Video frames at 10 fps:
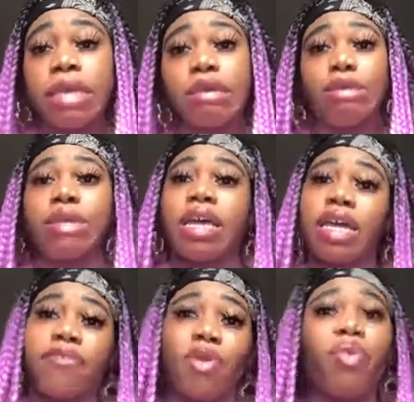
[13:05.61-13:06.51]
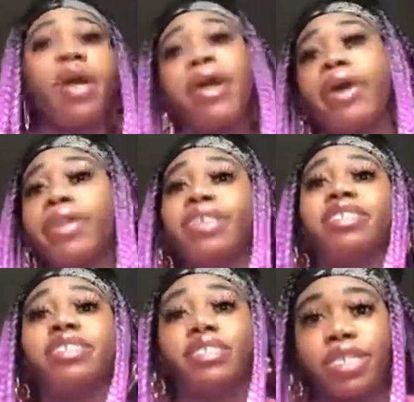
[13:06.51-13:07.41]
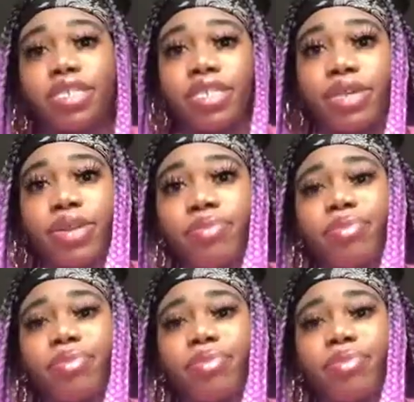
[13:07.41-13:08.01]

Do not give it away unless it's necessary.